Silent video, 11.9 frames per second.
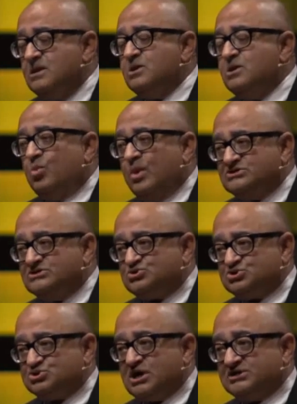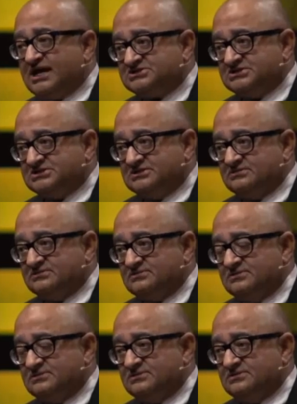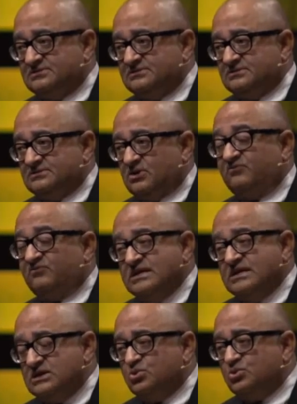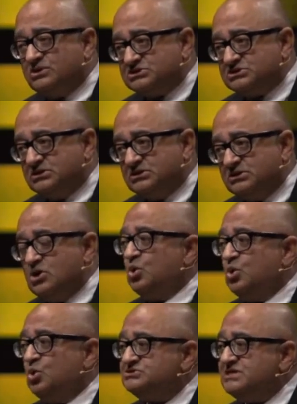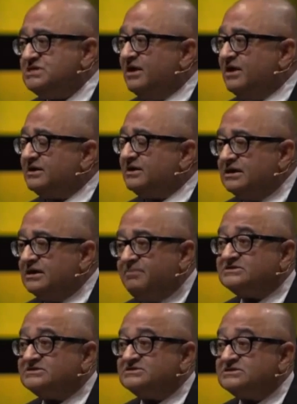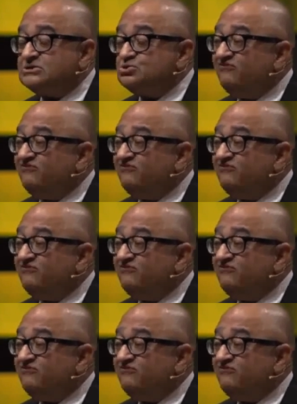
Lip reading: One is Rashad Hassan, of Indian origin, who is the American ambassador to the